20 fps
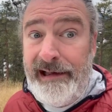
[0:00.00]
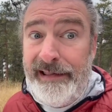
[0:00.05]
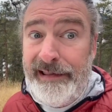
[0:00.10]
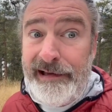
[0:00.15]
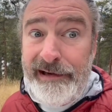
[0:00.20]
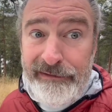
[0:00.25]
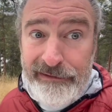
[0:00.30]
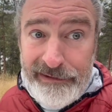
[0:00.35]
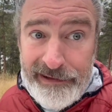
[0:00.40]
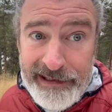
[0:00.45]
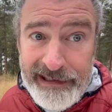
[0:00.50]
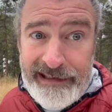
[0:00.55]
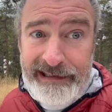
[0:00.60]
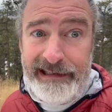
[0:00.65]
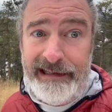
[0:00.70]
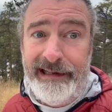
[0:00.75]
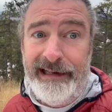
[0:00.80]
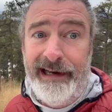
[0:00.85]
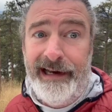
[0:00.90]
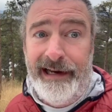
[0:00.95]
They
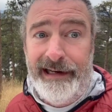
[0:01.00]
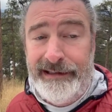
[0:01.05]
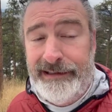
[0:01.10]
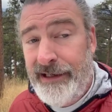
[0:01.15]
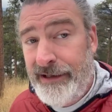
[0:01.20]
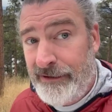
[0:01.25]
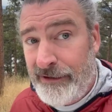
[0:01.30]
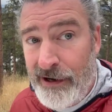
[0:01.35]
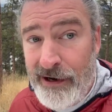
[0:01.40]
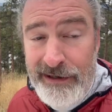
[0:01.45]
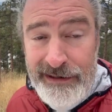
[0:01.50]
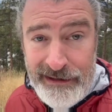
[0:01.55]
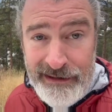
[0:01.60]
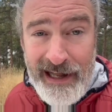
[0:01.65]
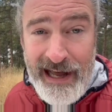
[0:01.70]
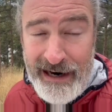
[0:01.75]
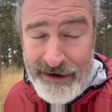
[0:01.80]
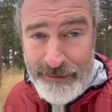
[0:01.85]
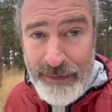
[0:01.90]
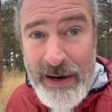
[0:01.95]
realize that there aren't a
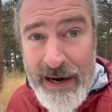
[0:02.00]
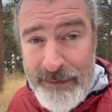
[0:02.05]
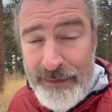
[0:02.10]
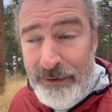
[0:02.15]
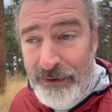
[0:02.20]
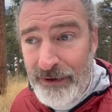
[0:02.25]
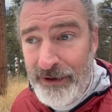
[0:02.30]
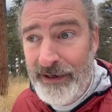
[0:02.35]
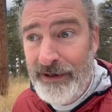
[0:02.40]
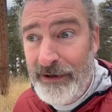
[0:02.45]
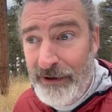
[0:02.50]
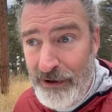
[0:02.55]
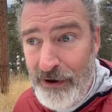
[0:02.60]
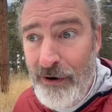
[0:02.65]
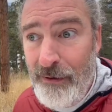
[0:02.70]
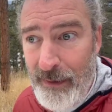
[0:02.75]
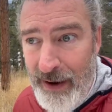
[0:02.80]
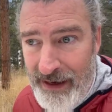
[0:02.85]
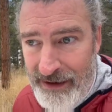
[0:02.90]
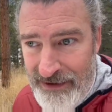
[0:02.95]
lot of people in
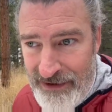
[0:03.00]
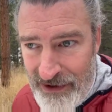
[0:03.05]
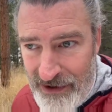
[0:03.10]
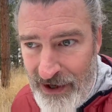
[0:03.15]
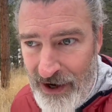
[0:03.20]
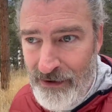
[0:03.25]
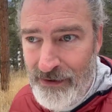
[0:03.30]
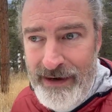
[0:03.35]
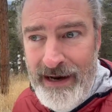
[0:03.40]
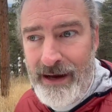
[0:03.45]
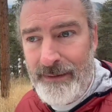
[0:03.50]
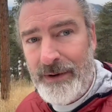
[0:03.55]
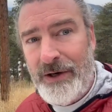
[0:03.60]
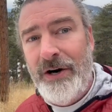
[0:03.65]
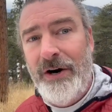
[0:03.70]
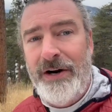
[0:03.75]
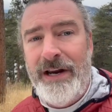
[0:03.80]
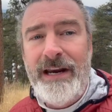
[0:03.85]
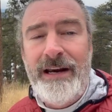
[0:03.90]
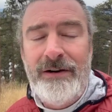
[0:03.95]
New Mexico and
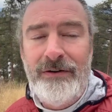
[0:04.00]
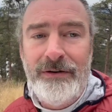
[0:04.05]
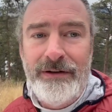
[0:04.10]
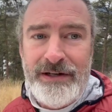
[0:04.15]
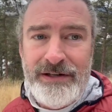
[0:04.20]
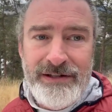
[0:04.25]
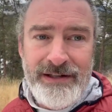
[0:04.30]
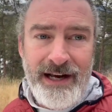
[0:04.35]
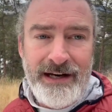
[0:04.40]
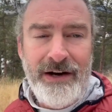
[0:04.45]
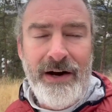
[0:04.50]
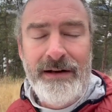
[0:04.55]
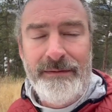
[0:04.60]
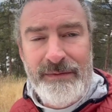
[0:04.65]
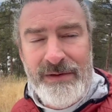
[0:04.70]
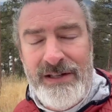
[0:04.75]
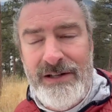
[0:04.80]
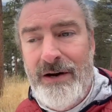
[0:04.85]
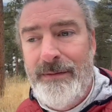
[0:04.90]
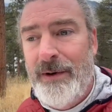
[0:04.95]
Albuquerque can only suck
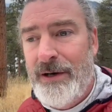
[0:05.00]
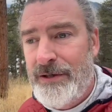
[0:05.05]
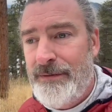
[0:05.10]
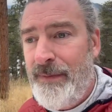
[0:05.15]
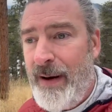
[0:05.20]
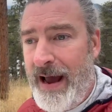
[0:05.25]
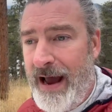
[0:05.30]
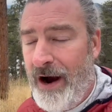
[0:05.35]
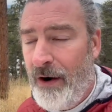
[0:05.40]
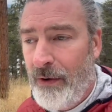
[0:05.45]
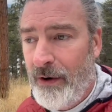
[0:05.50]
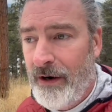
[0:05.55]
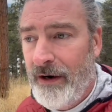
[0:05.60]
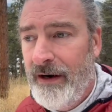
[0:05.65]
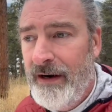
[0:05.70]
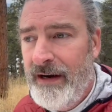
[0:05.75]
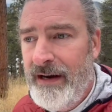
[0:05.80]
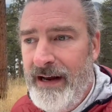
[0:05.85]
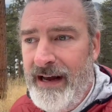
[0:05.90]
up so much power.